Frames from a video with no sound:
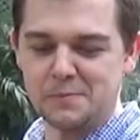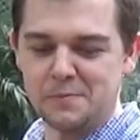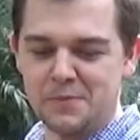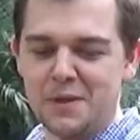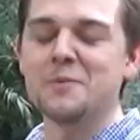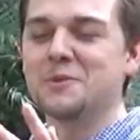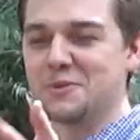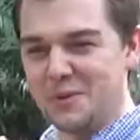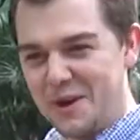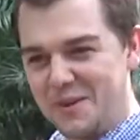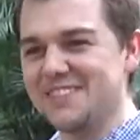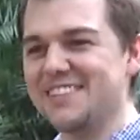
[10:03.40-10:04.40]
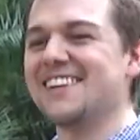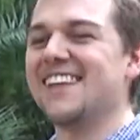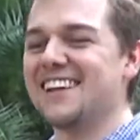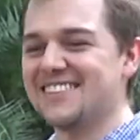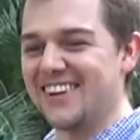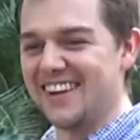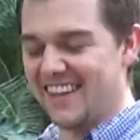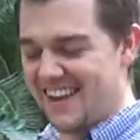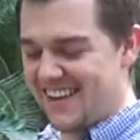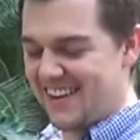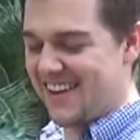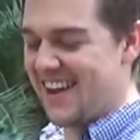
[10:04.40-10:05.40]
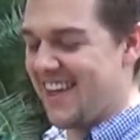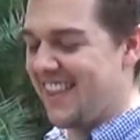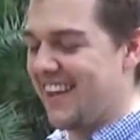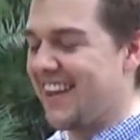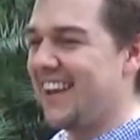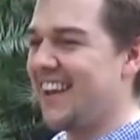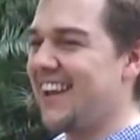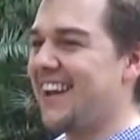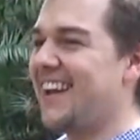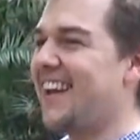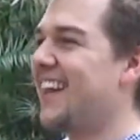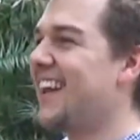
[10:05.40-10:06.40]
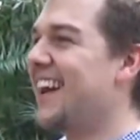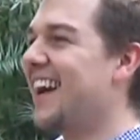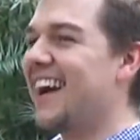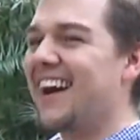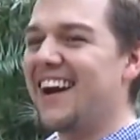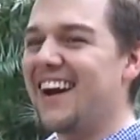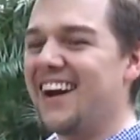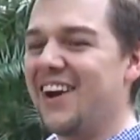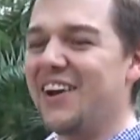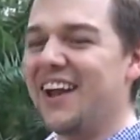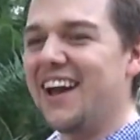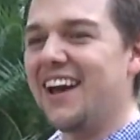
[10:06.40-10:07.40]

Um, Robinson. Mrs. Robinson. That's right. Thank you. And then oh, uh, oh, okay.